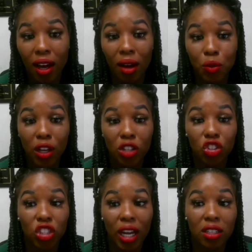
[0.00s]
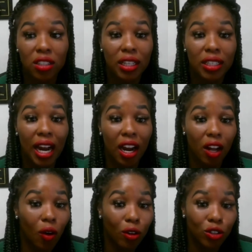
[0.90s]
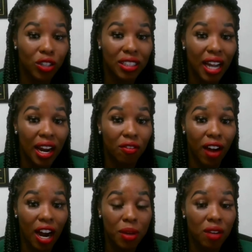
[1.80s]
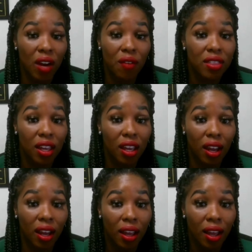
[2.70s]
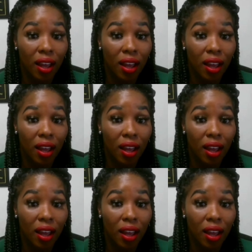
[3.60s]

Um, you can just change the entire culture, entire environment of everything